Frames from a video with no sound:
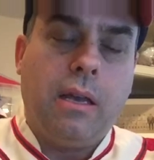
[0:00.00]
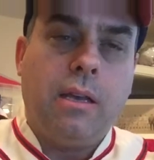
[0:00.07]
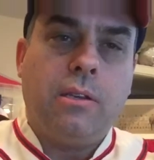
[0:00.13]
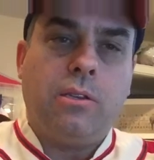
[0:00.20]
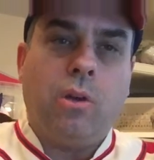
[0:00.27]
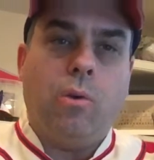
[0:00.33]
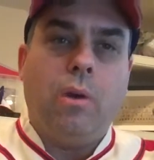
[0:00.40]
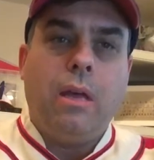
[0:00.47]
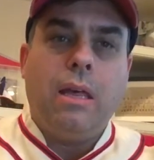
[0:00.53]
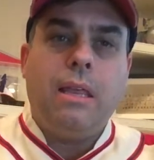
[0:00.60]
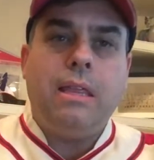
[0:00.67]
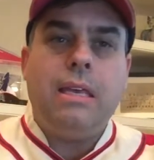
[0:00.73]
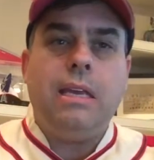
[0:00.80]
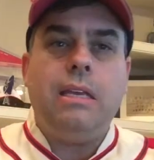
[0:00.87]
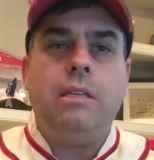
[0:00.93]
So
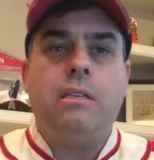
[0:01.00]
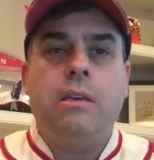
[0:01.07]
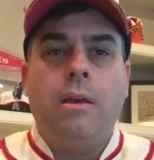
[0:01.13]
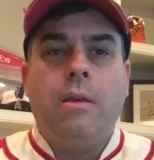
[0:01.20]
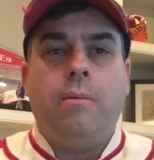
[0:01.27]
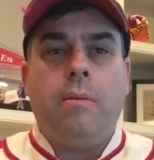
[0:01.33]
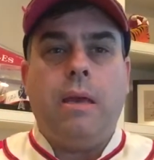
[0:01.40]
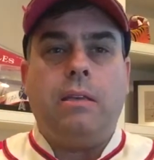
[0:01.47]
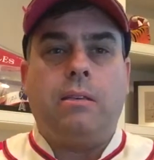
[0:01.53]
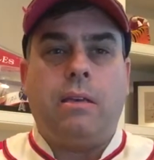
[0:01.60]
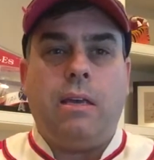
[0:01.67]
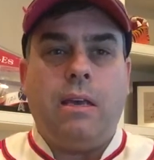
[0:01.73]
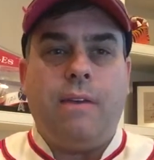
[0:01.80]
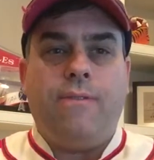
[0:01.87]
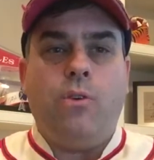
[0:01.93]
these
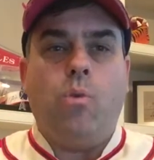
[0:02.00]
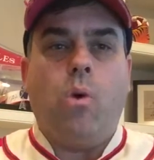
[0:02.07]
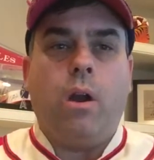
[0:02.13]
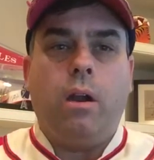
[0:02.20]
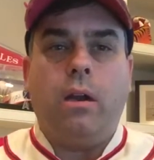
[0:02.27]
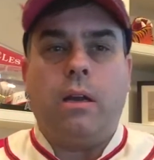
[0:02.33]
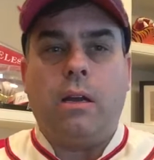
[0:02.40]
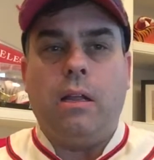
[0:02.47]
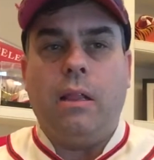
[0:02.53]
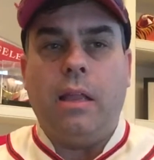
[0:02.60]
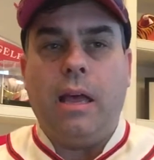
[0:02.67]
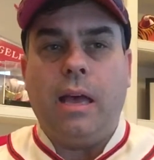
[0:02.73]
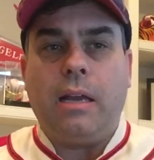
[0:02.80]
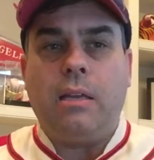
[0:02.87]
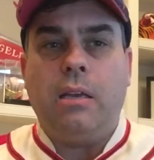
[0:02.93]
basically, if you wanted to
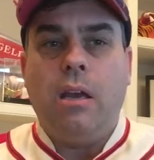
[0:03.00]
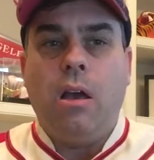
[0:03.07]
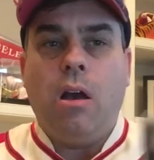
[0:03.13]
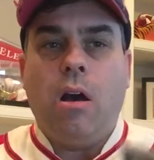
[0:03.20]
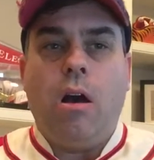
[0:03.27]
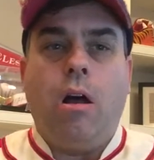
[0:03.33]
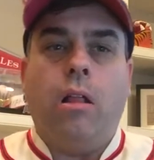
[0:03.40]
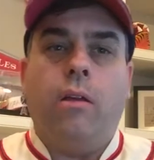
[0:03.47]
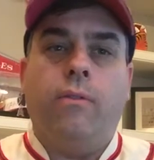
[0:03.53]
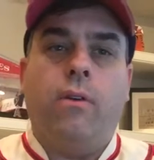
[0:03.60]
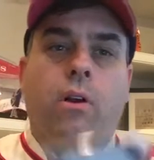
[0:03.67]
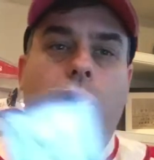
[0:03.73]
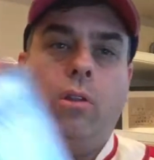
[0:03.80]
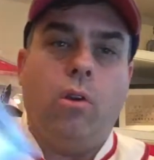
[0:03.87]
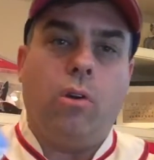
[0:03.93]
collect all of
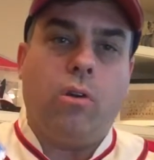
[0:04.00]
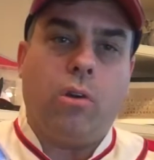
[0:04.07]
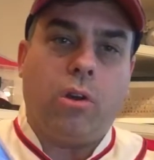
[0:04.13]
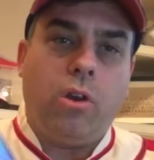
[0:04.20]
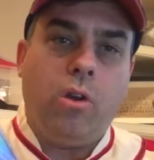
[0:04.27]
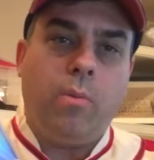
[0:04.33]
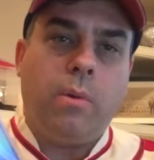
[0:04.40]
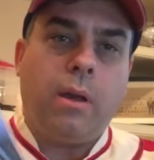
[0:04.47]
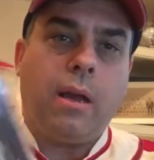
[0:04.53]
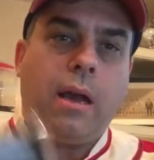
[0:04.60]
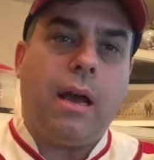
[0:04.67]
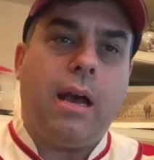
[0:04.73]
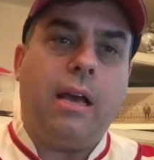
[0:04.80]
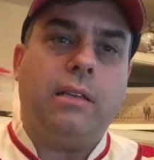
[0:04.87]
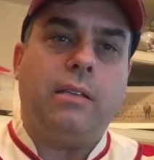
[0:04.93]
our local Cuban
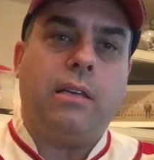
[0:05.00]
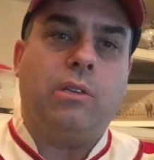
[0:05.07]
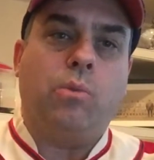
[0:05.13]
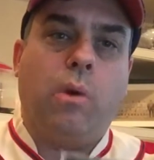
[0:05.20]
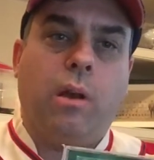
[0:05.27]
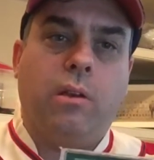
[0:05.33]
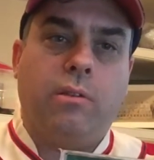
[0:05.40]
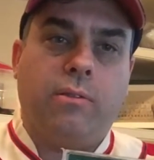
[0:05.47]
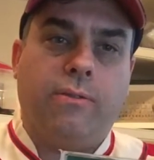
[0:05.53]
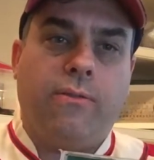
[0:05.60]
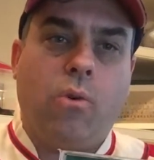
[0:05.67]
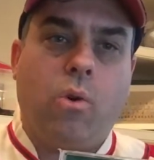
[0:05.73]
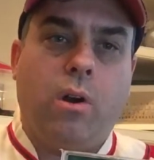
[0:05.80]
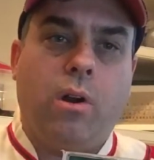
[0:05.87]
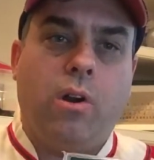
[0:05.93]
guys as well as the
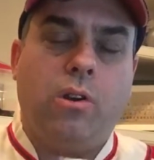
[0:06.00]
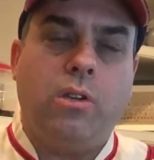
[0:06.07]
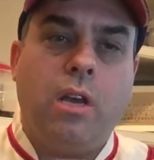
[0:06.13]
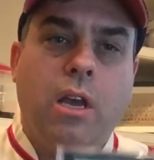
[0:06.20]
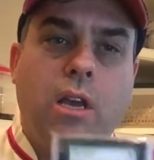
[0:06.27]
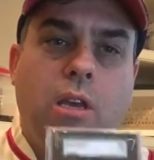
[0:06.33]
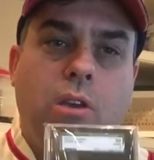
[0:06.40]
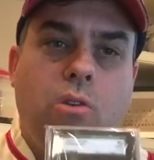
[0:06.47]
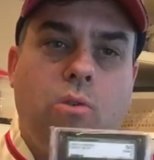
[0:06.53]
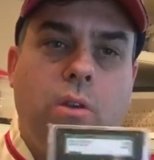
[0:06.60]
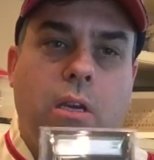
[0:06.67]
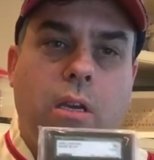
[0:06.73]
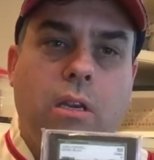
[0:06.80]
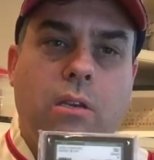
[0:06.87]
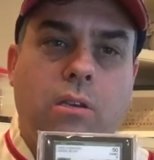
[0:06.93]
foreigners, you
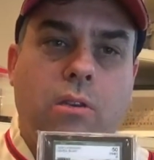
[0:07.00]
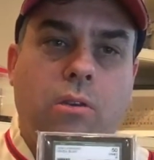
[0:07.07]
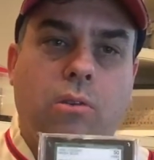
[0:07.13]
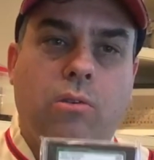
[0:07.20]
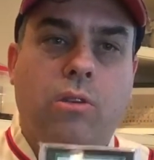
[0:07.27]
needed to